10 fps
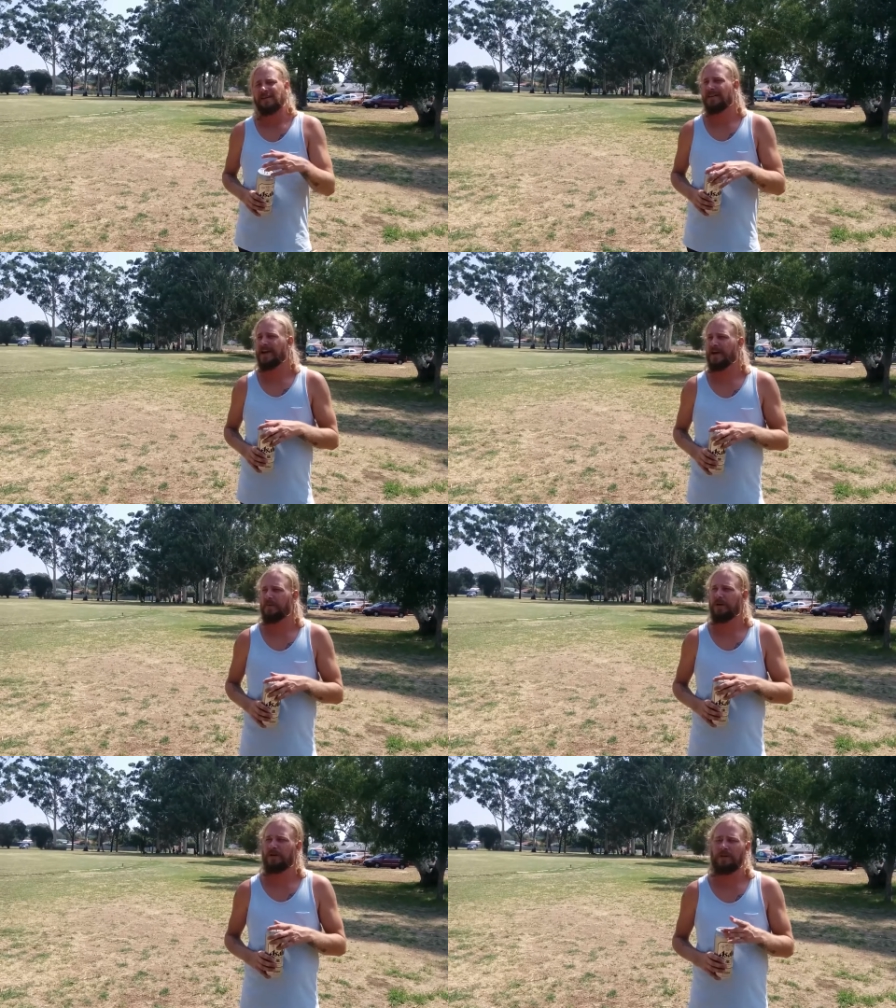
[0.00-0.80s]
Now,
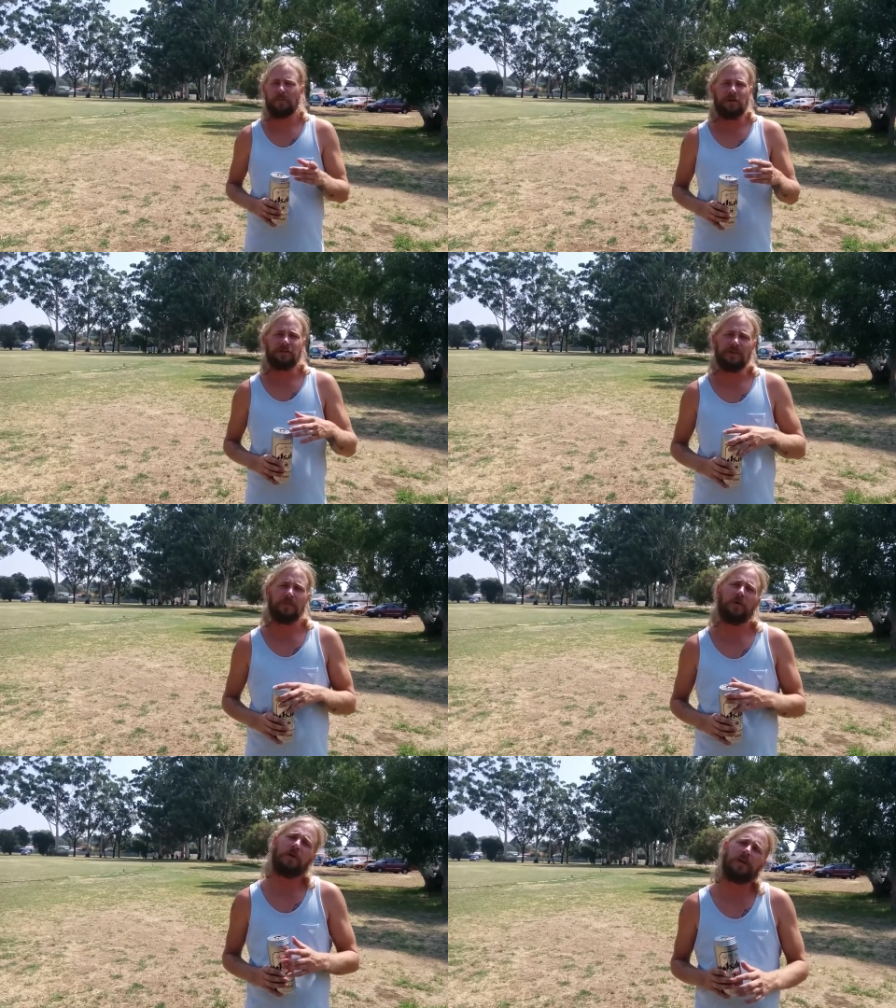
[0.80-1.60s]
one of the most
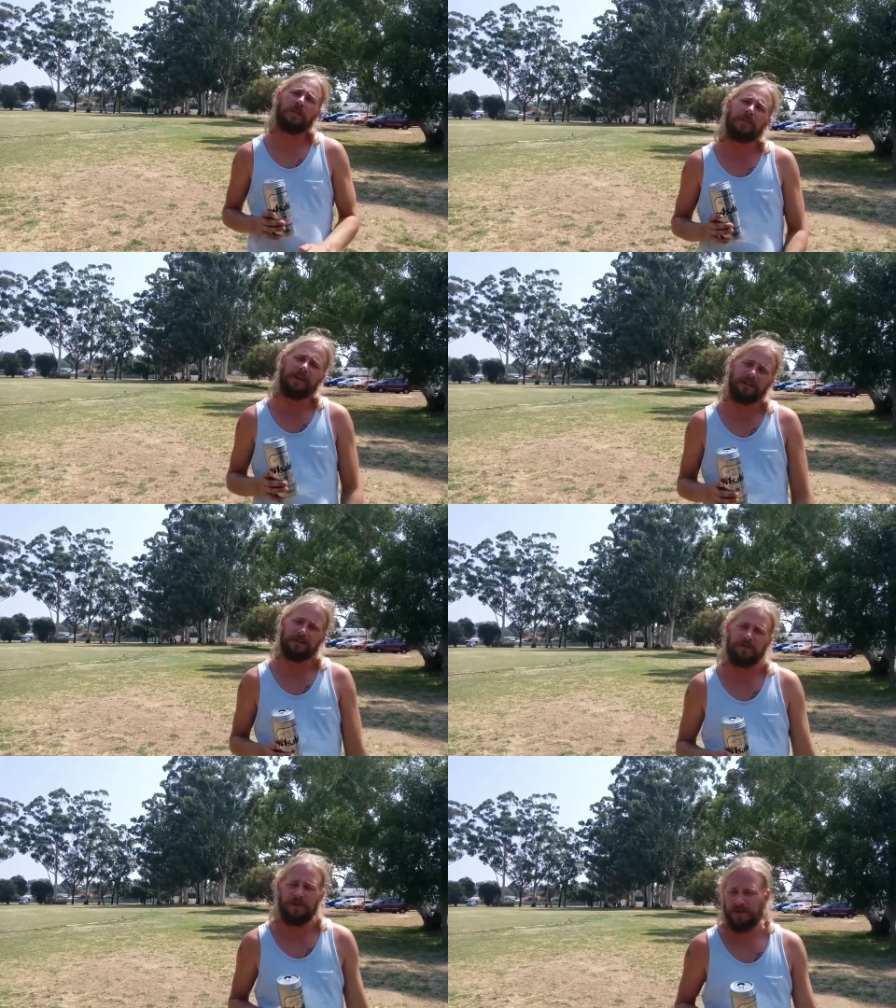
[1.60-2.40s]
important things
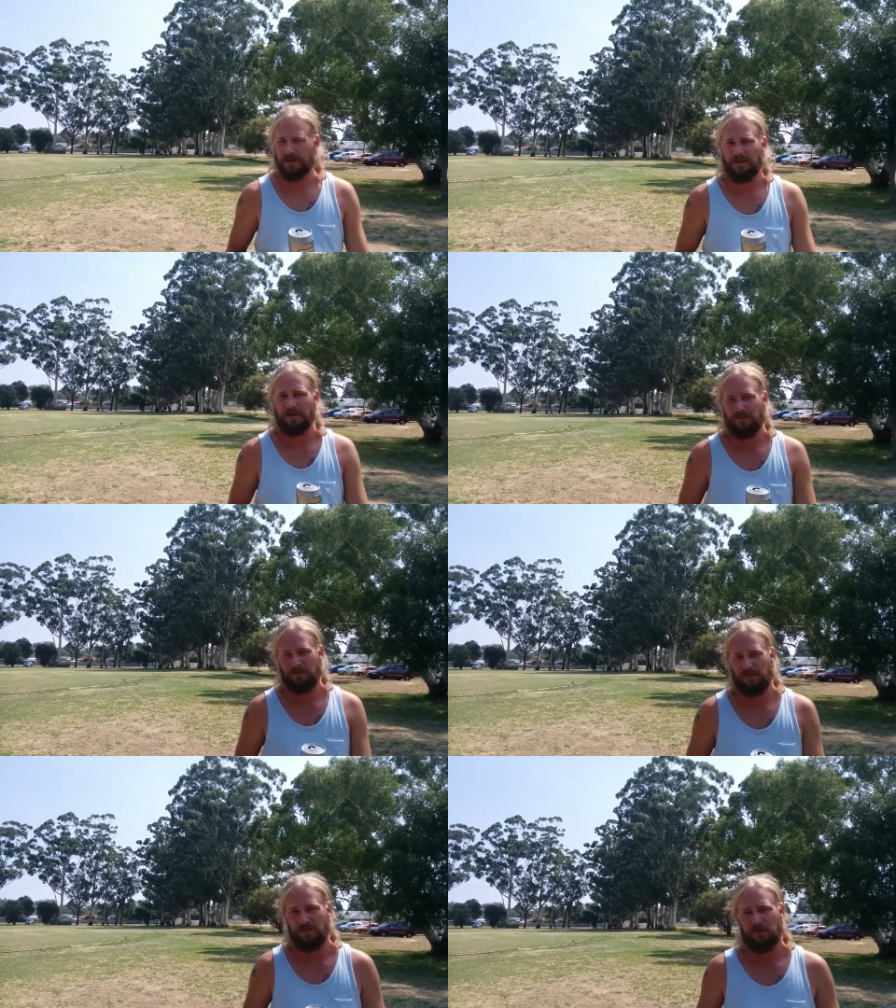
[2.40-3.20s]
for you to
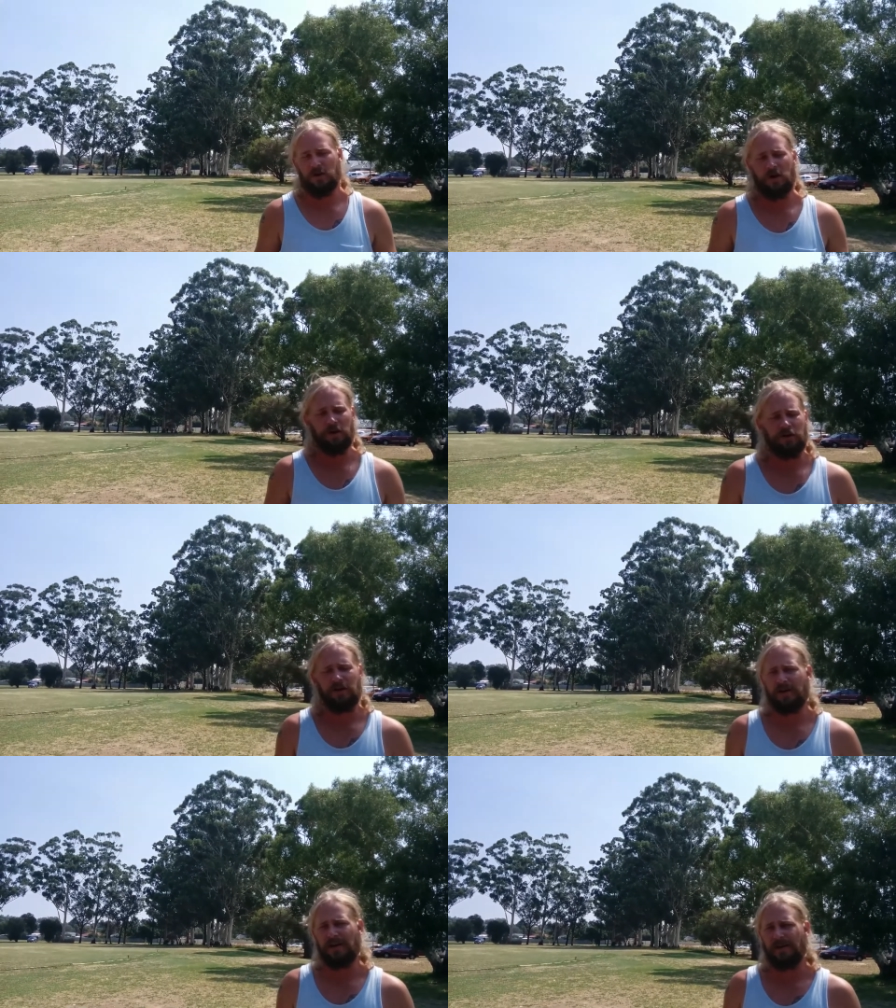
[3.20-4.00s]
know
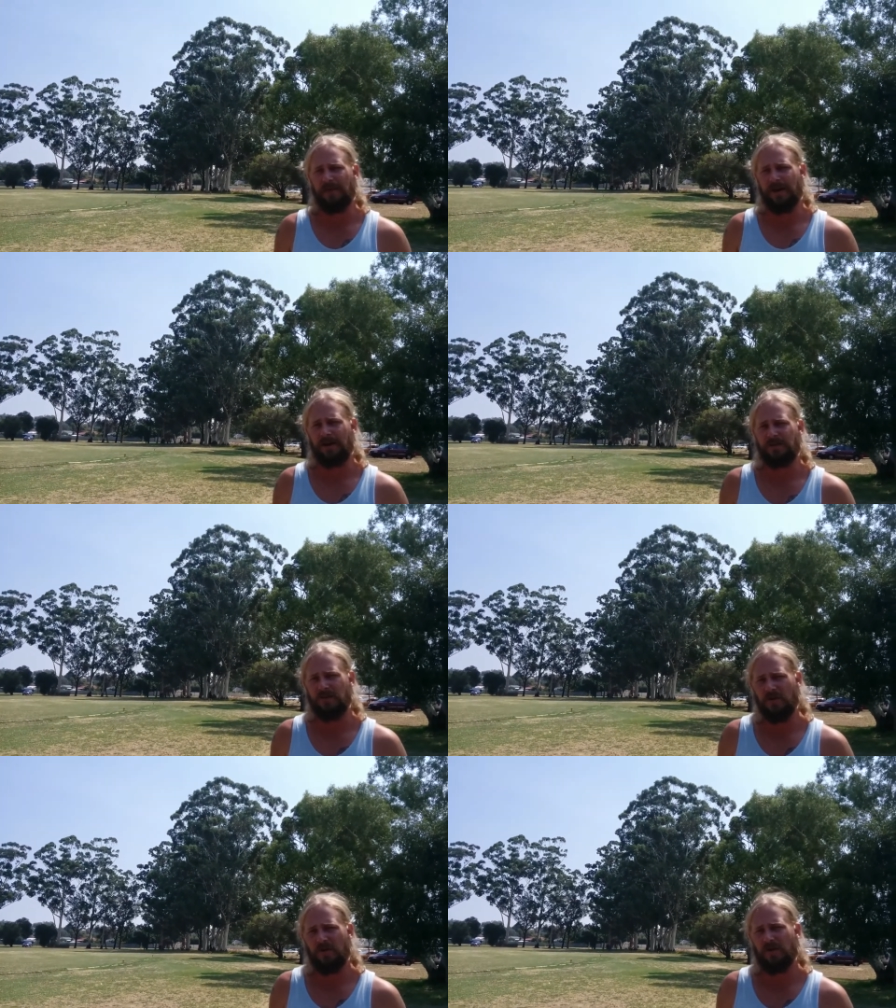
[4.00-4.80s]
about
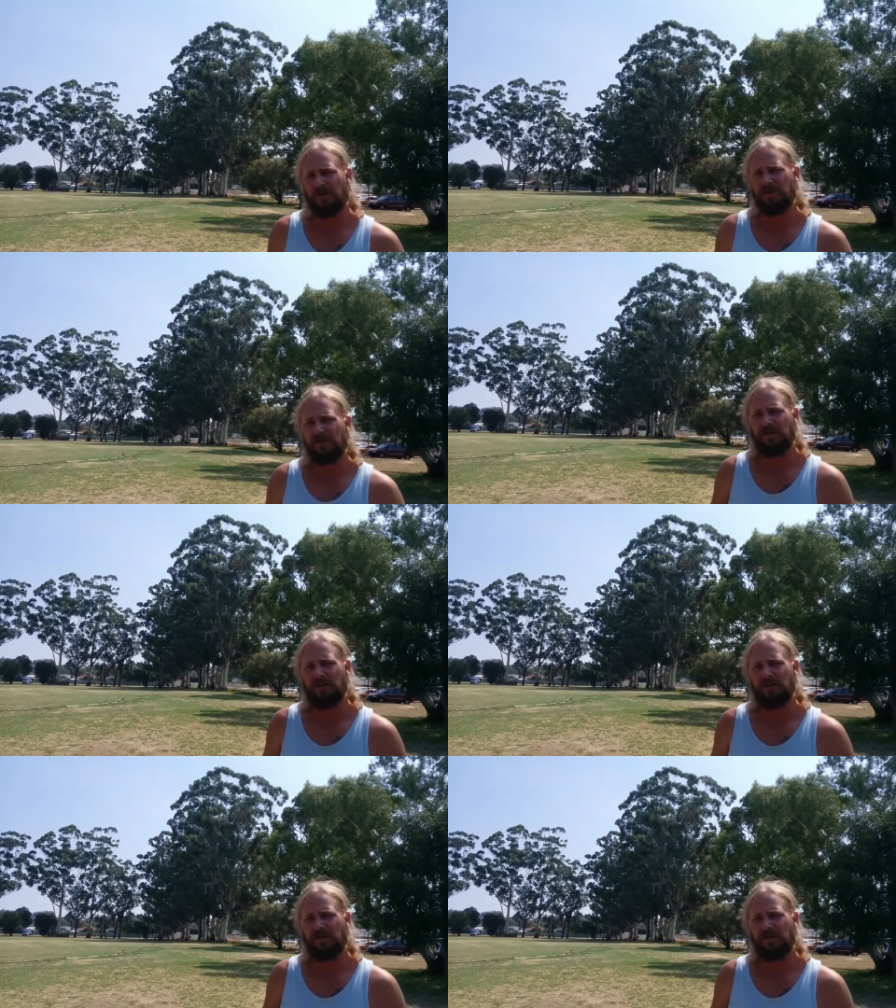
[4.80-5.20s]
doors